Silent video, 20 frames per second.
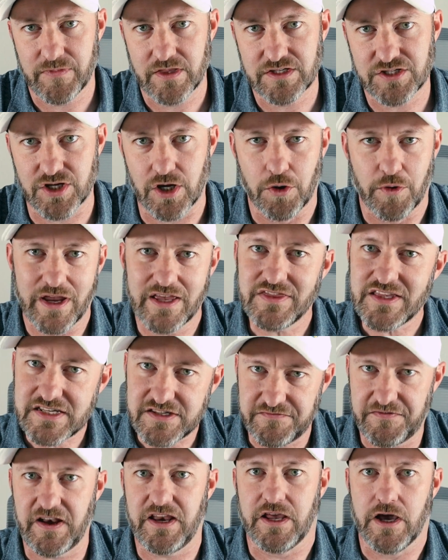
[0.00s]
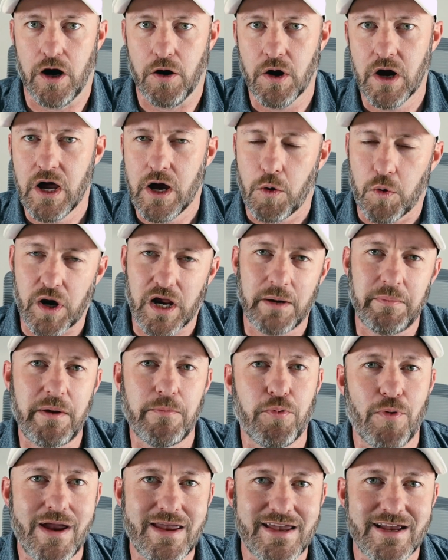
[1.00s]
So in this video, we're gonna be
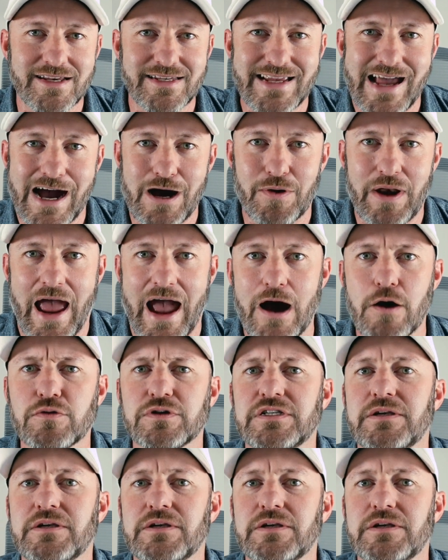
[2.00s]
breaking down how